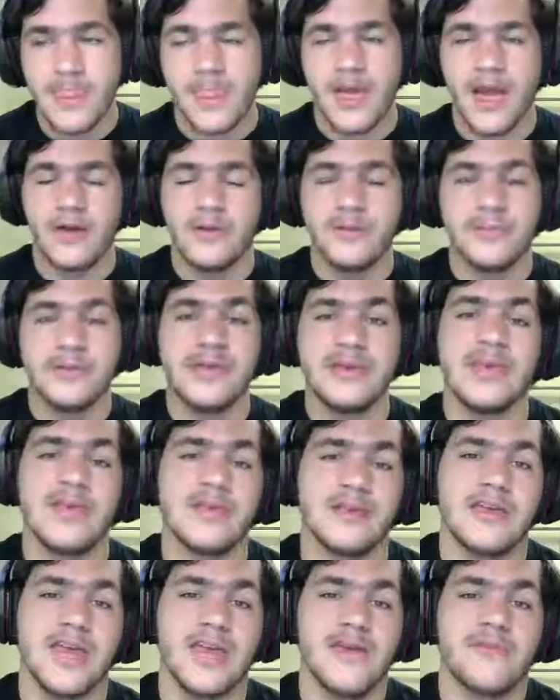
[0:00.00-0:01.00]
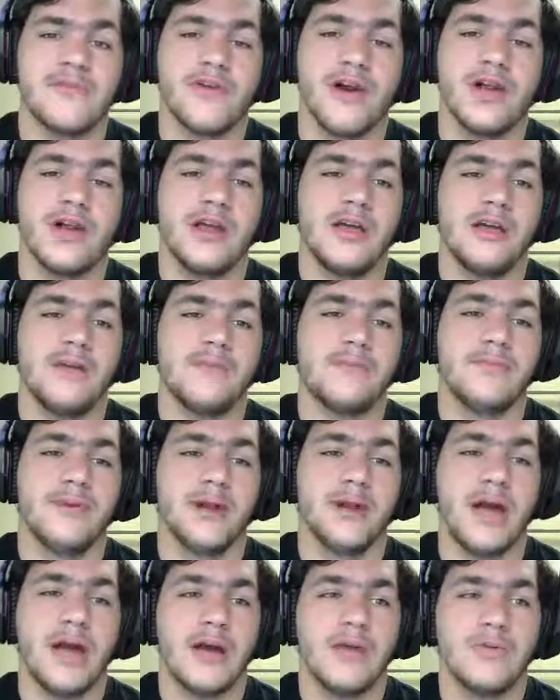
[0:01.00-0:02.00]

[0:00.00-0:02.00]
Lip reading: I will be getting the game Friday, but I